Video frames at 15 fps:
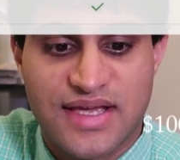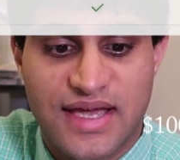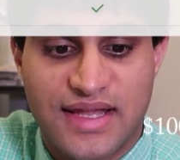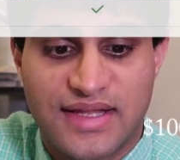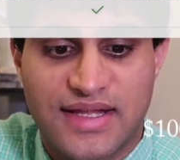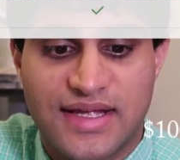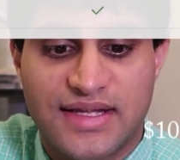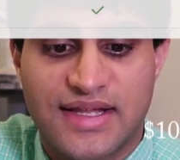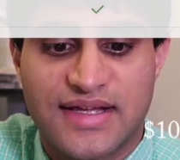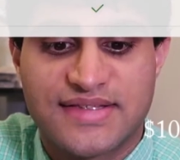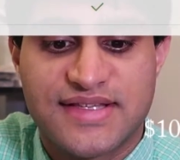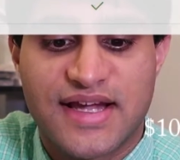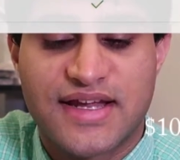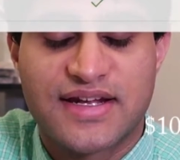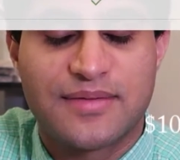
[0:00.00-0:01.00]
And then the
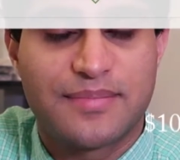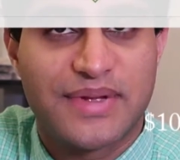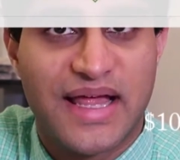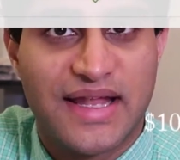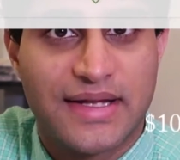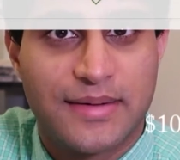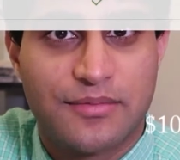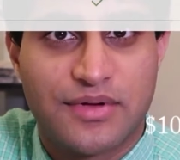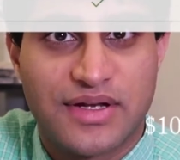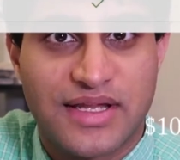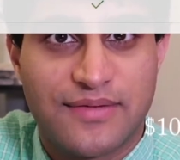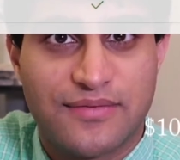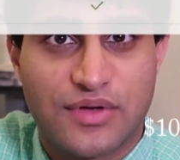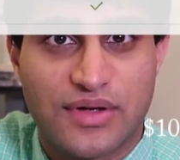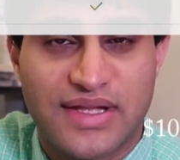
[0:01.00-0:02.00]
executive platinum would
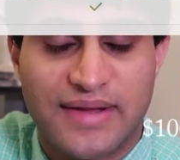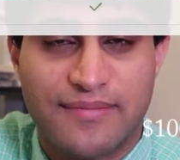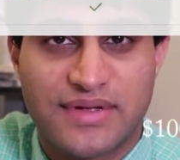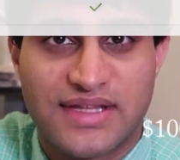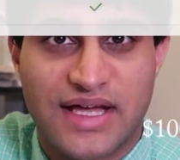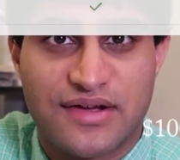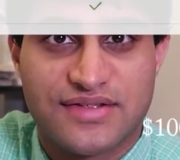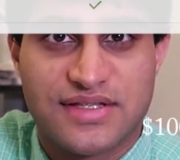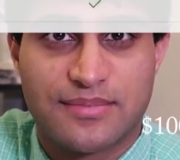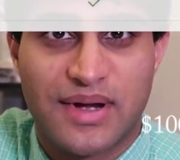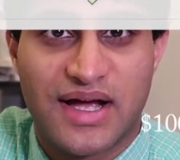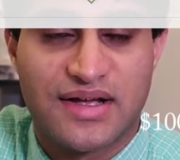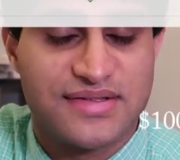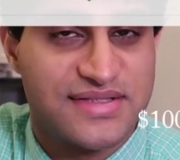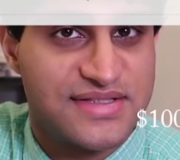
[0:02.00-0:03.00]
give you 11,000
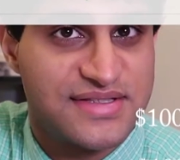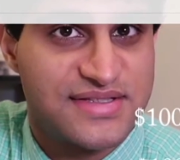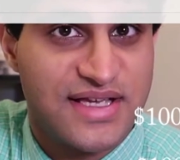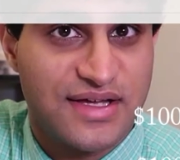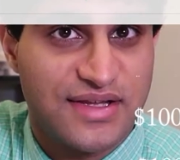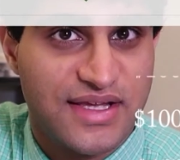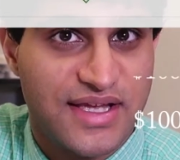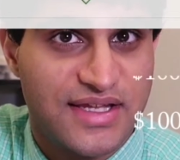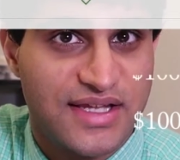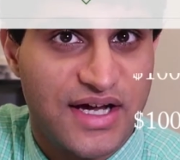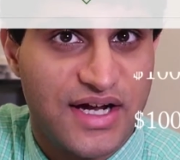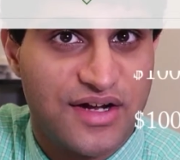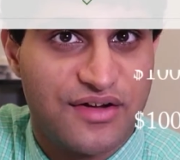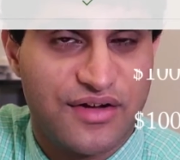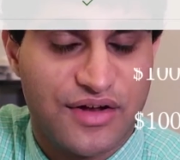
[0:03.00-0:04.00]
miles. This is how they get the
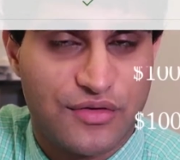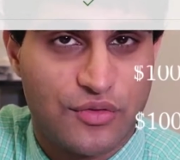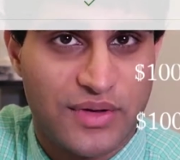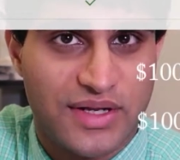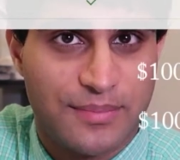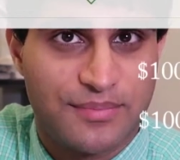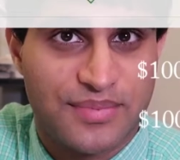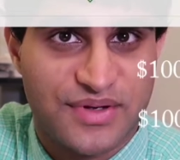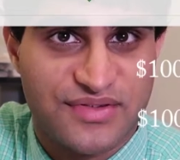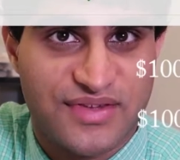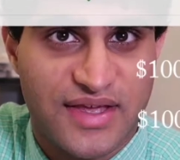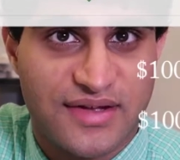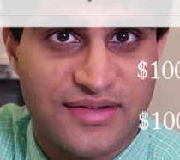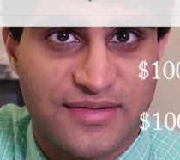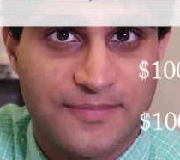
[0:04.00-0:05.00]

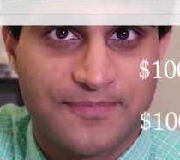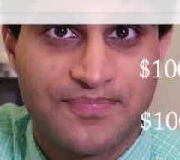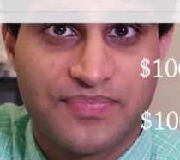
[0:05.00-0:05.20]
120%.